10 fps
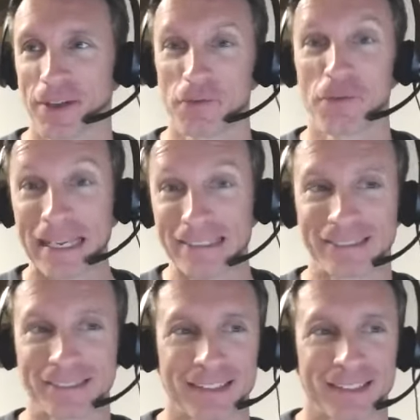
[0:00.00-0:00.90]

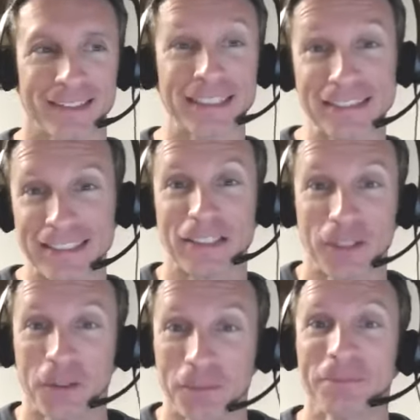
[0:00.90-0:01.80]
face listening to
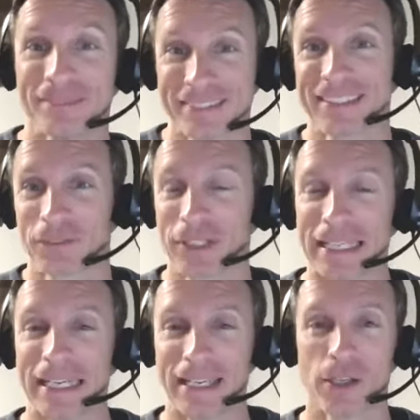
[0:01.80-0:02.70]
him,
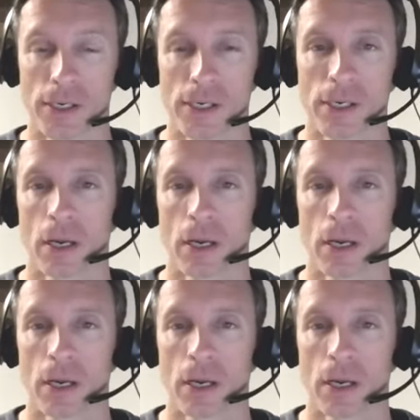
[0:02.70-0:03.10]
really eager,